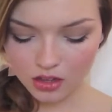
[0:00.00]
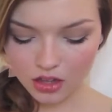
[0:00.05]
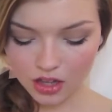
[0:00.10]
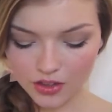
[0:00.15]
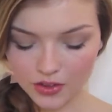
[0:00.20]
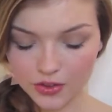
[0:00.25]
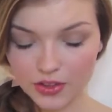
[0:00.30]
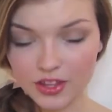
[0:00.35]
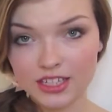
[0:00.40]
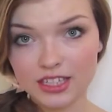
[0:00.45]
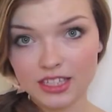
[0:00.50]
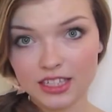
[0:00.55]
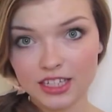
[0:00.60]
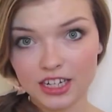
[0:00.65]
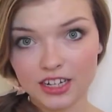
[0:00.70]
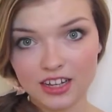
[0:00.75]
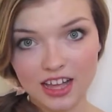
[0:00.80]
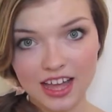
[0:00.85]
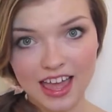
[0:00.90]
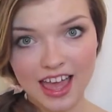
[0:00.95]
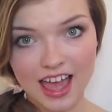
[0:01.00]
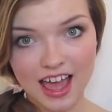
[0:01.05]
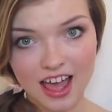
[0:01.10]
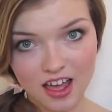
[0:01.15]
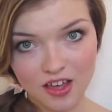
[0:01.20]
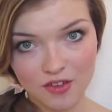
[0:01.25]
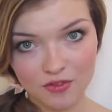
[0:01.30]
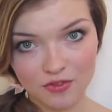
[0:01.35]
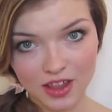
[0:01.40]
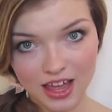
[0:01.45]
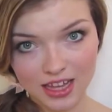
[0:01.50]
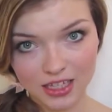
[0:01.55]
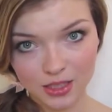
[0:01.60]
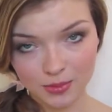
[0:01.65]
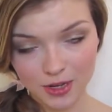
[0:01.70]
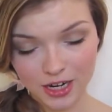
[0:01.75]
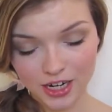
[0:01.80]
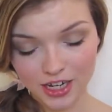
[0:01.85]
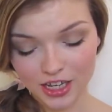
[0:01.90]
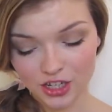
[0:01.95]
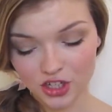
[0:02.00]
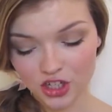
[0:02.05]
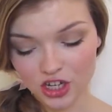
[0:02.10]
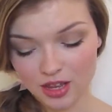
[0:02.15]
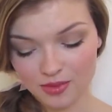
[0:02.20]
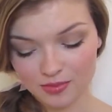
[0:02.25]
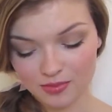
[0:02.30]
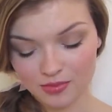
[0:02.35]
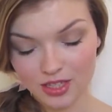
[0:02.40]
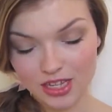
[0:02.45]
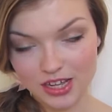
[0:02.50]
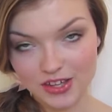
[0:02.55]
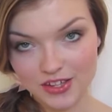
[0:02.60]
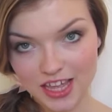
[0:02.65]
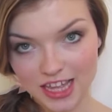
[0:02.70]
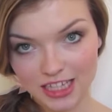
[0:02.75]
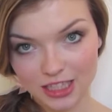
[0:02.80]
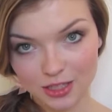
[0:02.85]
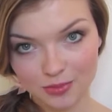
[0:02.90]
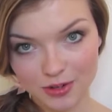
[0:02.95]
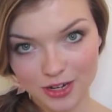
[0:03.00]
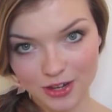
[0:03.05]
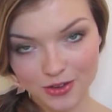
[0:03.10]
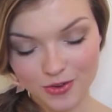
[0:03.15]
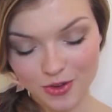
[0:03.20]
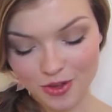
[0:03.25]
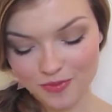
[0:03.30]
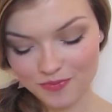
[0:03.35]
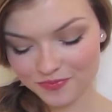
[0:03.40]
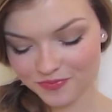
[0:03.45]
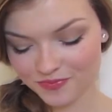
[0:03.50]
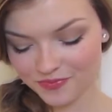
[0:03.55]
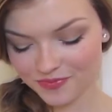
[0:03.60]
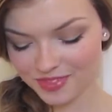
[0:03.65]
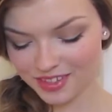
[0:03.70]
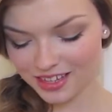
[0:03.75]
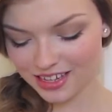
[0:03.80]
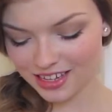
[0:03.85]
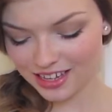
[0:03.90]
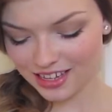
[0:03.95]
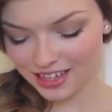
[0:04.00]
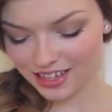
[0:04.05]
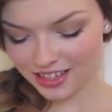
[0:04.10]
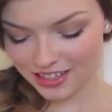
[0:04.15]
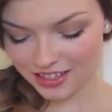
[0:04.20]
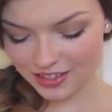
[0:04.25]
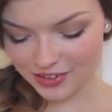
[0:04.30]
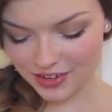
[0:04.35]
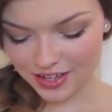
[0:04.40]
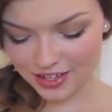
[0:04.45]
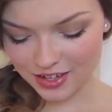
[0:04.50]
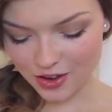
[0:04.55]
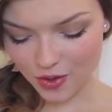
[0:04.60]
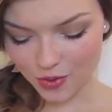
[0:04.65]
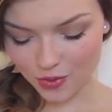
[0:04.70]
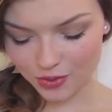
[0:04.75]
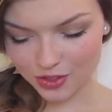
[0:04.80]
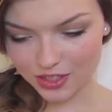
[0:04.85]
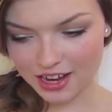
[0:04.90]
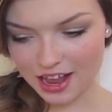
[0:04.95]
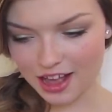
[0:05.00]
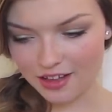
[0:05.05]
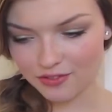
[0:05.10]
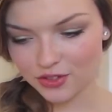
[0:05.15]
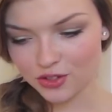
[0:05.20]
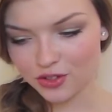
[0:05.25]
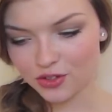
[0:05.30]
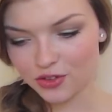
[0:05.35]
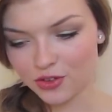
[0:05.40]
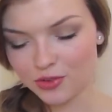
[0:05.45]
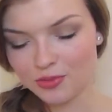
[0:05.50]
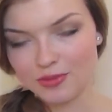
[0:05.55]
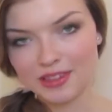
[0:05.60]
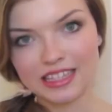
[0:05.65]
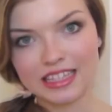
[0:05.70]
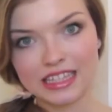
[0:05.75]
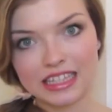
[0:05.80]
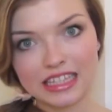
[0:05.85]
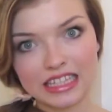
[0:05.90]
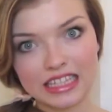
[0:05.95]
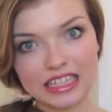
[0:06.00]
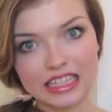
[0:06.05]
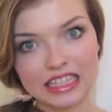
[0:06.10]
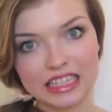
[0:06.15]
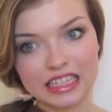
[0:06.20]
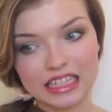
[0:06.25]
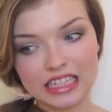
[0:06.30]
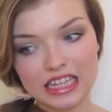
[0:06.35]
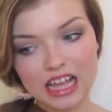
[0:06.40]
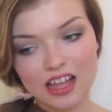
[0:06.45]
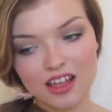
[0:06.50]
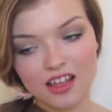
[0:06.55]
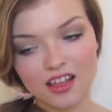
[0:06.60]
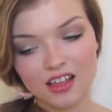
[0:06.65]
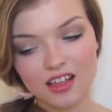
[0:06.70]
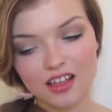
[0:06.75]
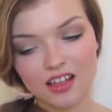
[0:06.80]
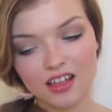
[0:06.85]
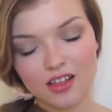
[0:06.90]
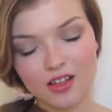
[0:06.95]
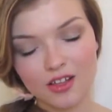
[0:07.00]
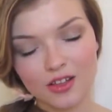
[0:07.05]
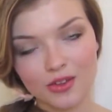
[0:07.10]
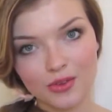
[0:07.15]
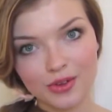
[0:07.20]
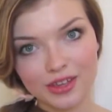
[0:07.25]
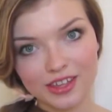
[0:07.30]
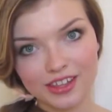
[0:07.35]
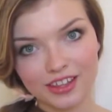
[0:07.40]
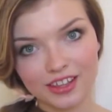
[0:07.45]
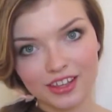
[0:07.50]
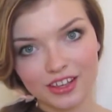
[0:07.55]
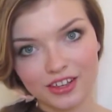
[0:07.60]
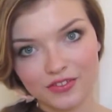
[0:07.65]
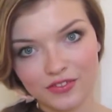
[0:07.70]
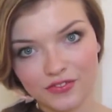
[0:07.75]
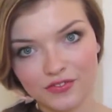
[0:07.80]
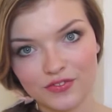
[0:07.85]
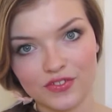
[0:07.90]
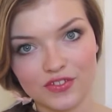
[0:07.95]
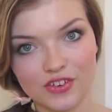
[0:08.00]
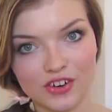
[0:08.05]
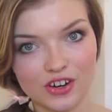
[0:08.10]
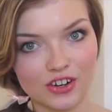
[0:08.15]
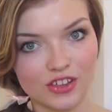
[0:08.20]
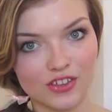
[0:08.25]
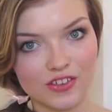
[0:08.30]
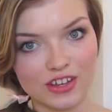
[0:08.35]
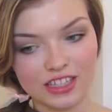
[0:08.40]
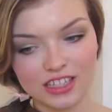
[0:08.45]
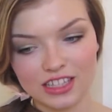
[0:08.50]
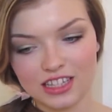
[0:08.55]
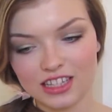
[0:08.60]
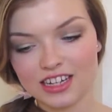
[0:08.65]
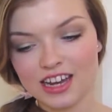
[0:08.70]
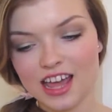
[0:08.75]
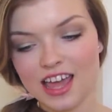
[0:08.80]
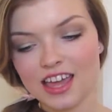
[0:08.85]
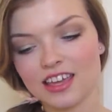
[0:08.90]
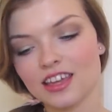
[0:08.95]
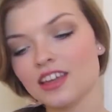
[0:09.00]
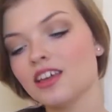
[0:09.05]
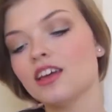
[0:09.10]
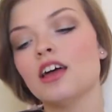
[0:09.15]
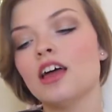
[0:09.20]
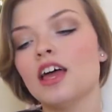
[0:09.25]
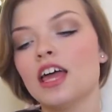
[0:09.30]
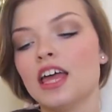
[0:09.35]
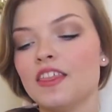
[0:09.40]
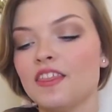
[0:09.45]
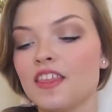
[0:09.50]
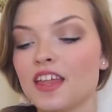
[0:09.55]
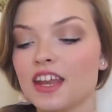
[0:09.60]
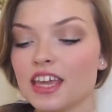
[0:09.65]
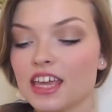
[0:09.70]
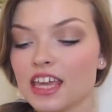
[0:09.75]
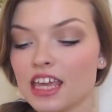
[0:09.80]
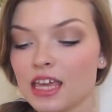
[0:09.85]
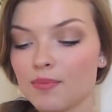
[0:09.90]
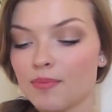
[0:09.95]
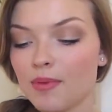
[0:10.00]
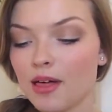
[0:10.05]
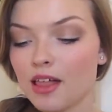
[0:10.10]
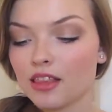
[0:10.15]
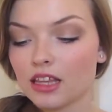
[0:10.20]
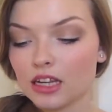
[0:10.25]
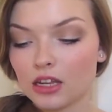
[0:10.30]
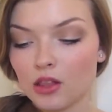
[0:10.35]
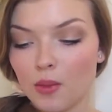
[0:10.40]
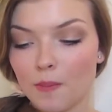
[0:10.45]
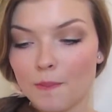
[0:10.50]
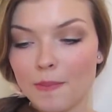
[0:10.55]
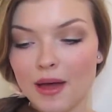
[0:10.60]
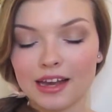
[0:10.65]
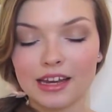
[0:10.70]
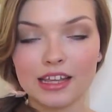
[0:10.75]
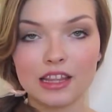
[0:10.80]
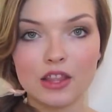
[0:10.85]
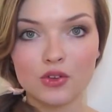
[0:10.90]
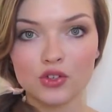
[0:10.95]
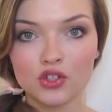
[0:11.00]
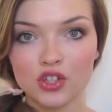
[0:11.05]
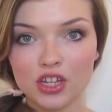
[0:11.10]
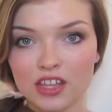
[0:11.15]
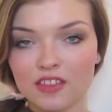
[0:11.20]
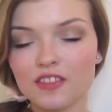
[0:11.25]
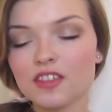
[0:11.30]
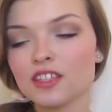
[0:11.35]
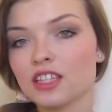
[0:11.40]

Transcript: Although this year I have last period gym so that's pretty cool. So I don't have to be uh, oily for the rest of the day. Then I keep a little body lotion.